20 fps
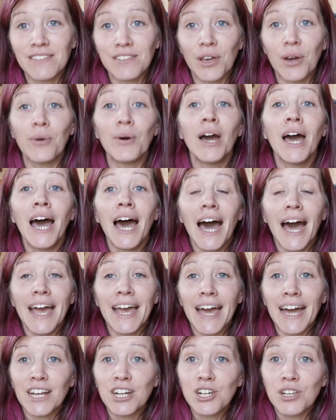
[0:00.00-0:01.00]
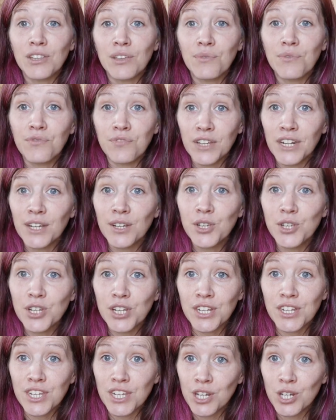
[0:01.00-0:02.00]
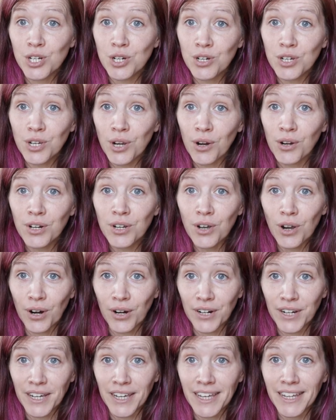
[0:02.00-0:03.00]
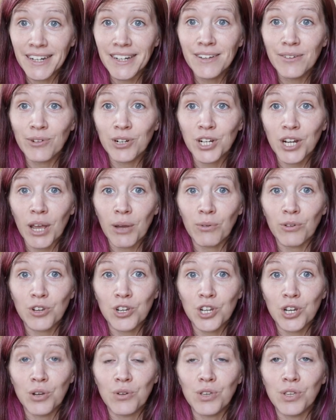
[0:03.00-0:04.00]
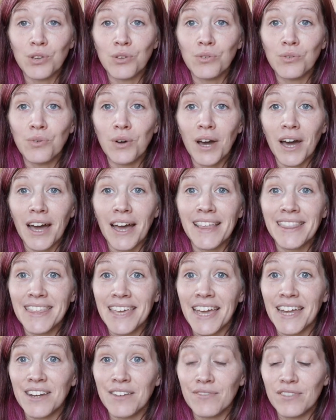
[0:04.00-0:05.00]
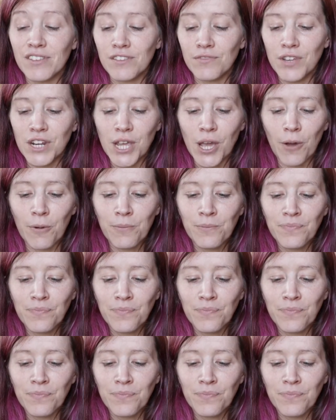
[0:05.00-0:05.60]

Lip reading: So I actually finished a t-shirt yarn cardigan, which I will show you at the end of this video.